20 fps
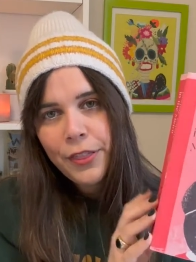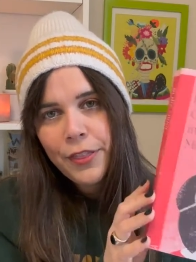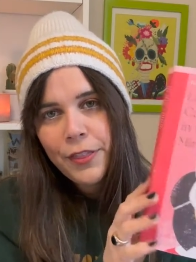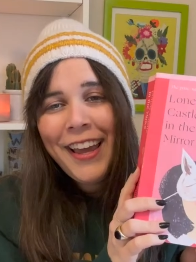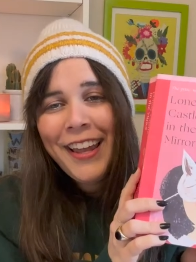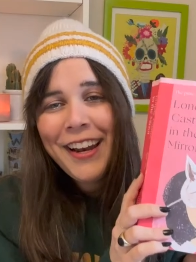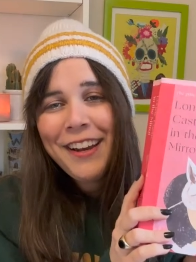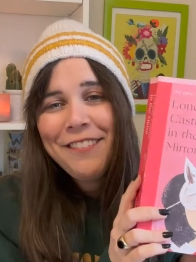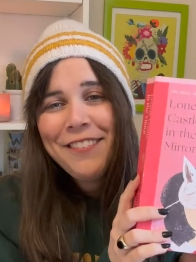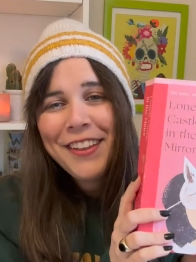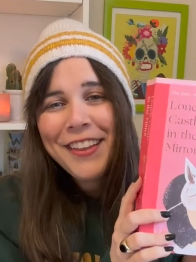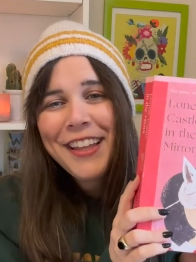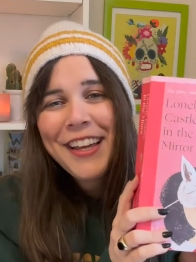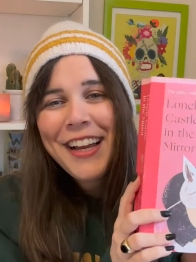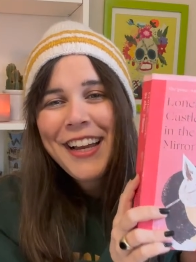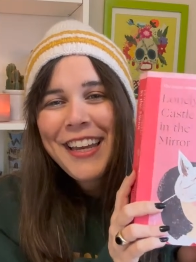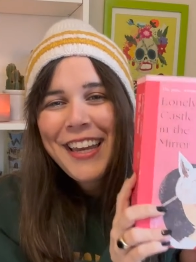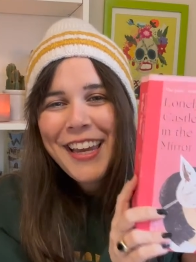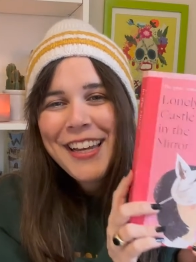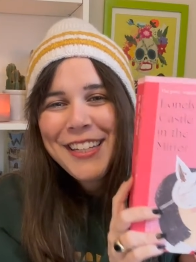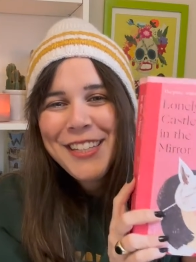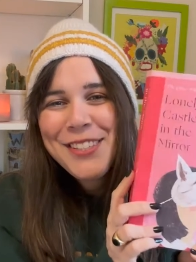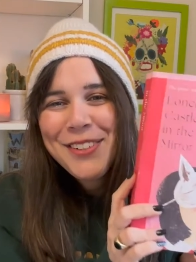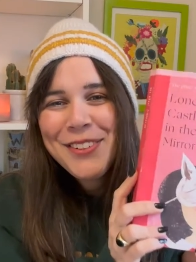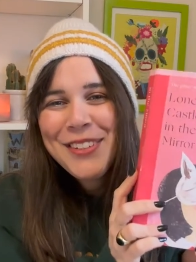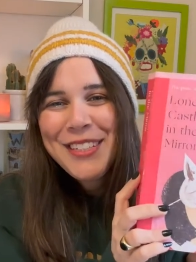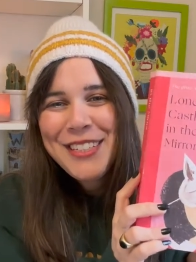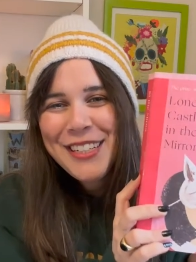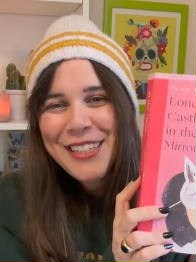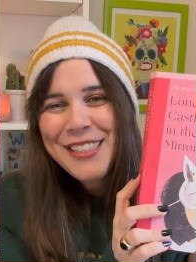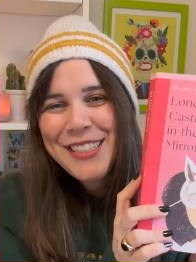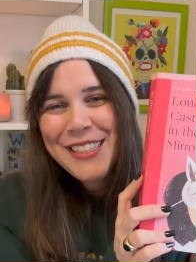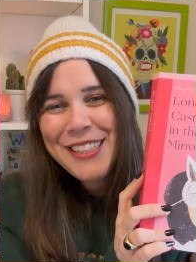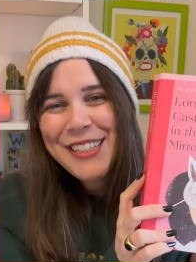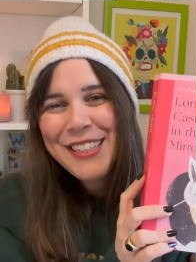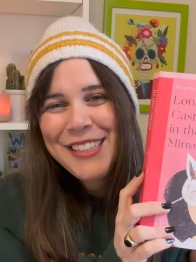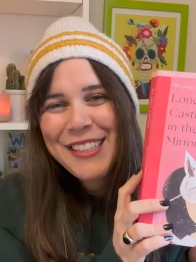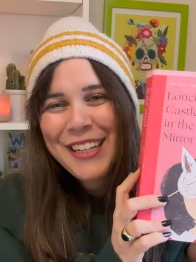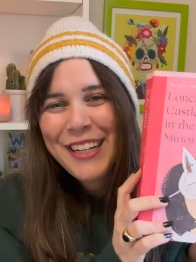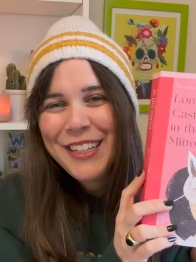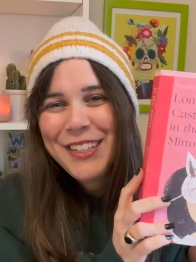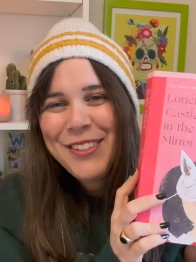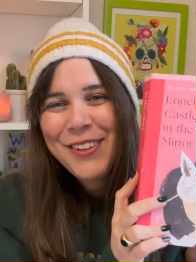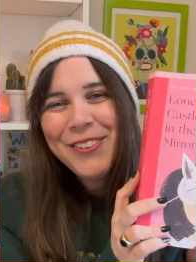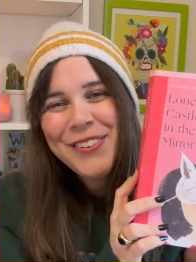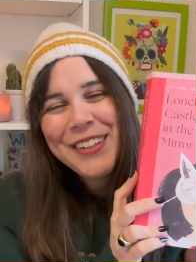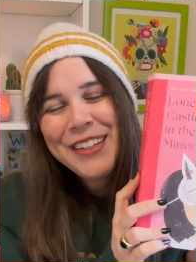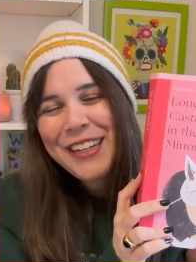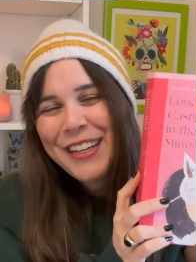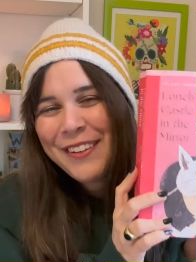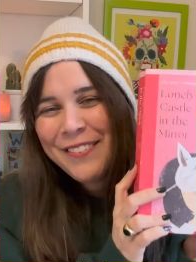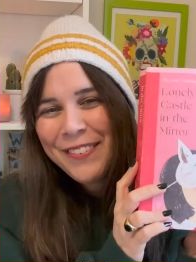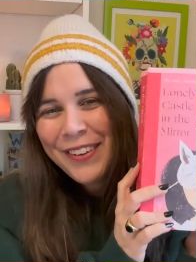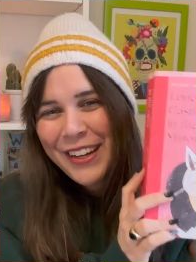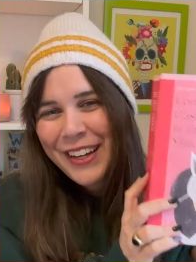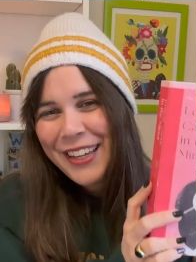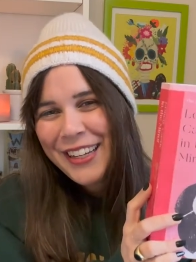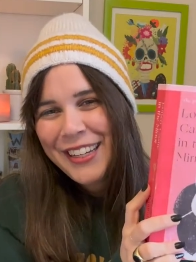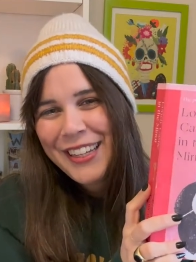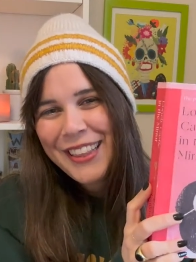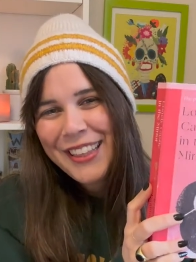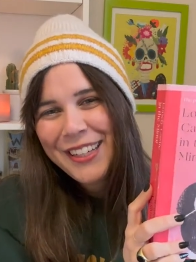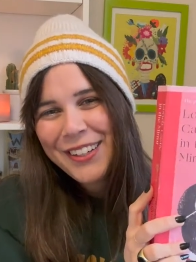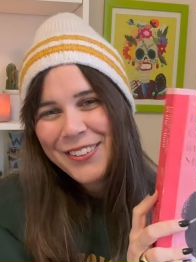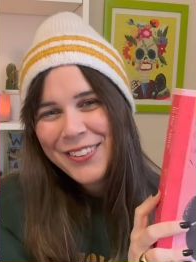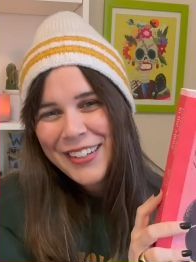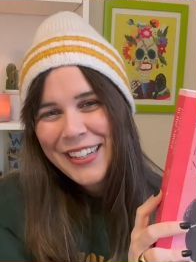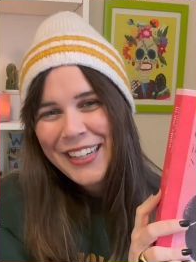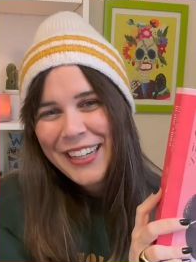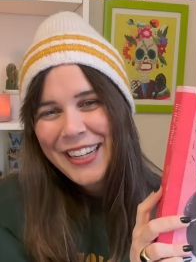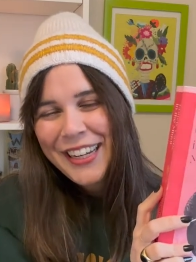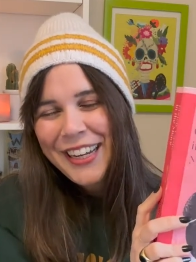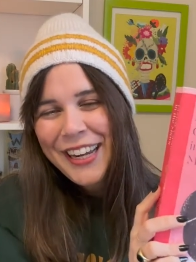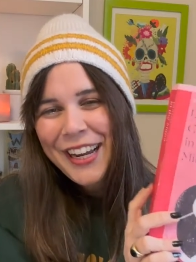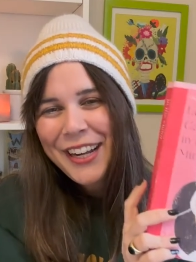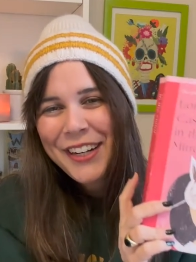And I feel like I can't do it justice and I don't want to give anything away,